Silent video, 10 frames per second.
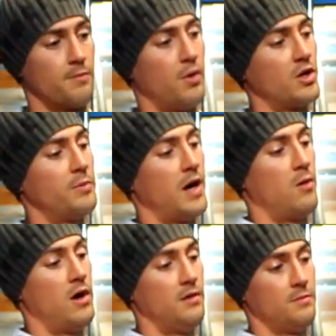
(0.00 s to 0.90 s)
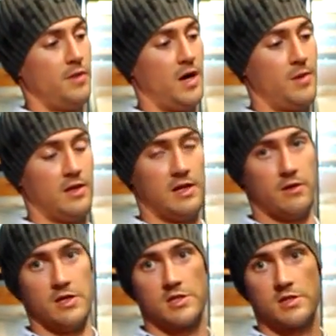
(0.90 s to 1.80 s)
Body Power barbell. Now
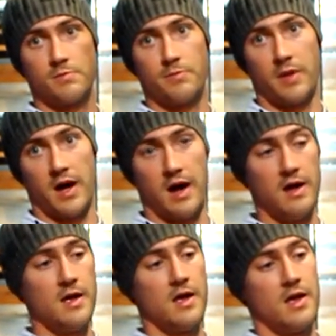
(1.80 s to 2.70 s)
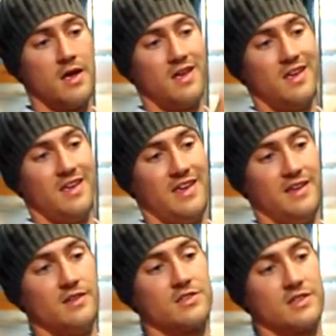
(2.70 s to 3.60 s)
this bar,
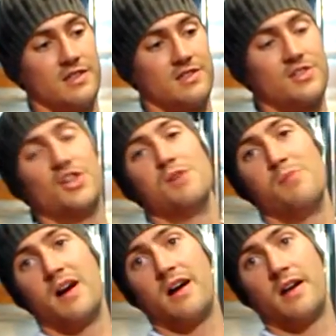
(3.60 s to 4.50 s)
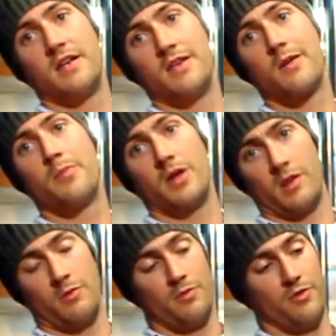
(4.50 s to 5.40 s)
it's a cheap bar. You can pick
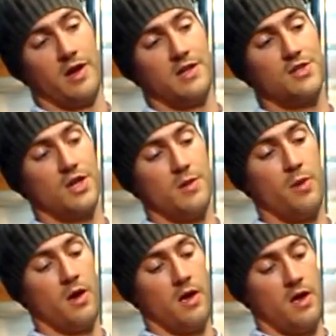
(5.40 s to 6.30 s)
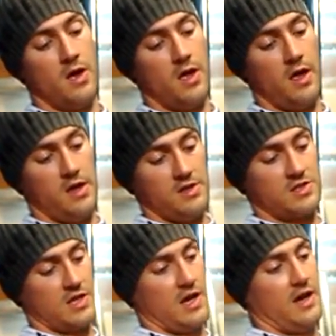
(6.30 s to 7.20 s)
them up really cheap.
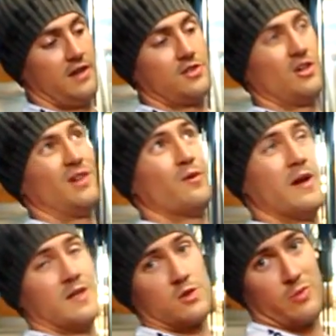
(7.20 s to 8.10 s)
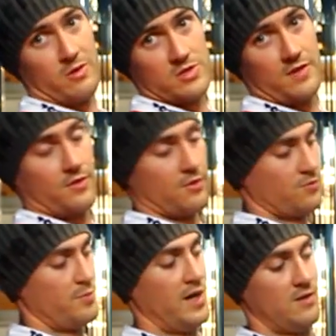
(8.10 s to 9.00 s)
It's only rated to about
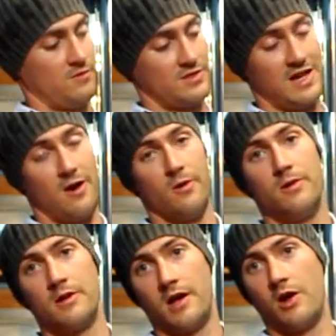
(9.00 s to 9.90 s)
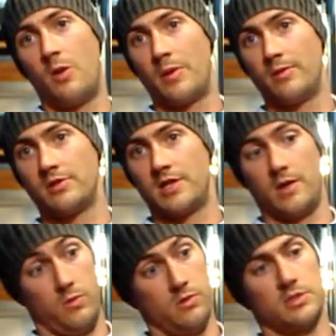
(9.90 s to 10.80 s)
£700. Now a lot of people say,
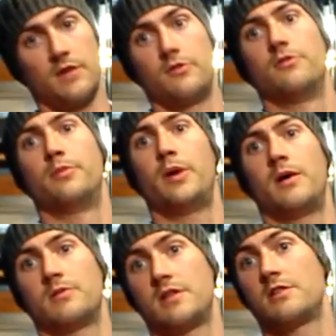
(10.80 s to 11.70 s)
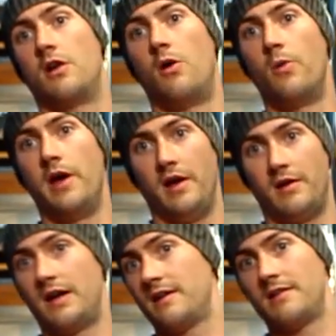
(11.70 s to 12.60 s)
well, £700, that's a lot of
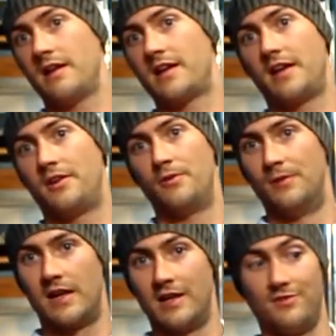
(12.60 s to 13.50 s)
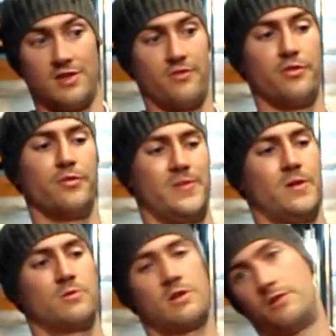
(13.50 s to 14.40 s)
weight. Can you deadlift
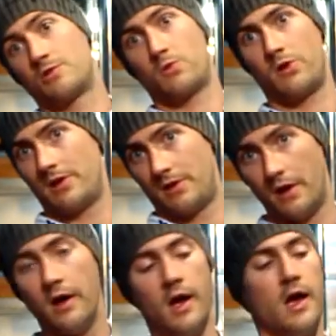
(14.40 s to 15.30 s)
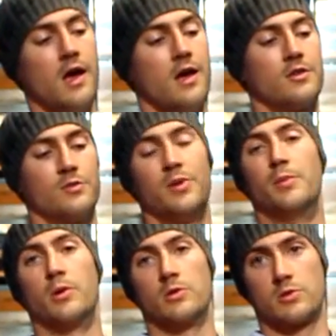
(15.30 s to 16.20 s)
£700? Can you squat it? You know, some
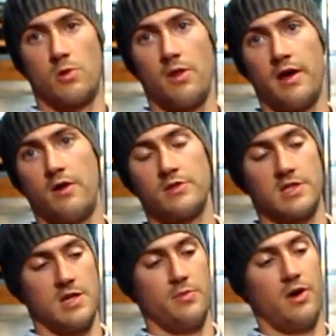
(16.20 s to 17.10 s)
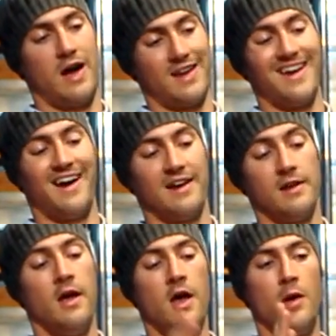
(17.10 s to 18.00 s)
people can squat that obviously, but I can't.
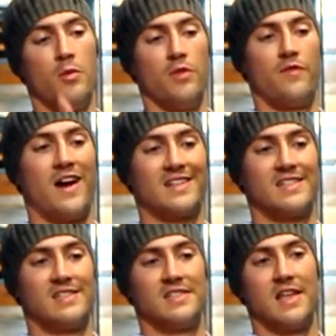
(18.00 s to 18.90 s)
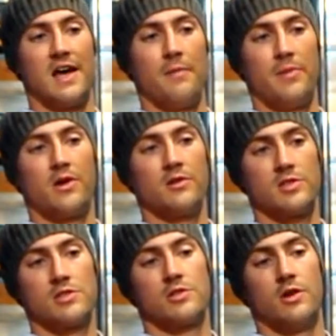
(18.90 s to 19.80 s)
But the fact is that because
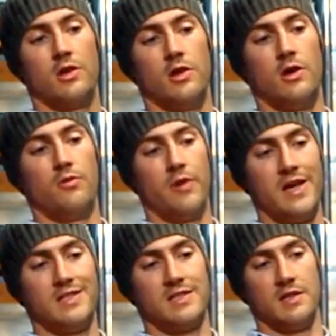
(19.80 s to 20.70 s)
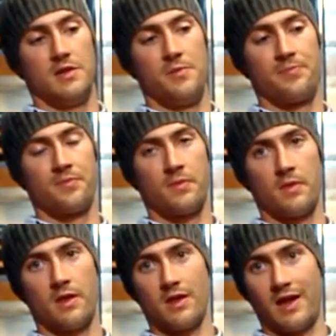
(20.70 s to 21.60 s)
it's so low rated
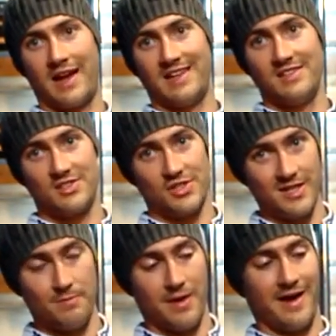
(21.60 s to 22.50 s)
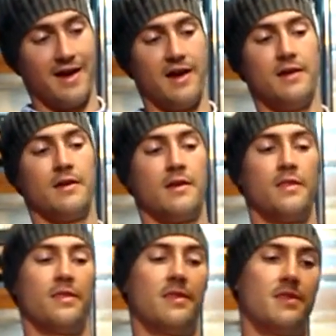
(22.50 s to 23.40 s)
and it's a cheap bar,
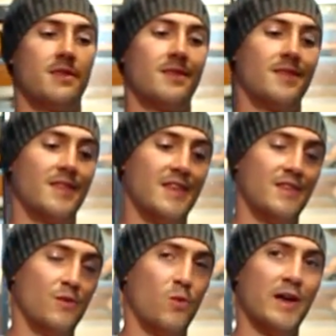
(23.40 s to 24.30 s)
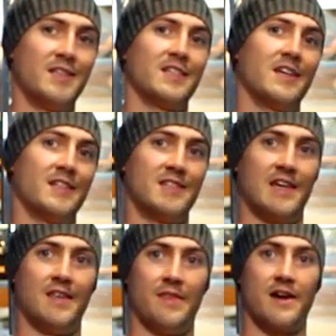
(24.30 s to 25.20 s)
the way to
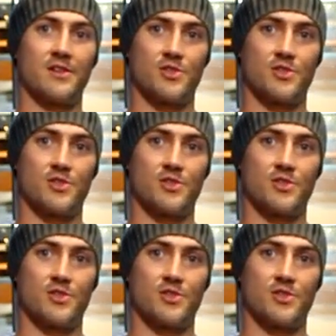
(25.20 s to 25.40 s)
attain that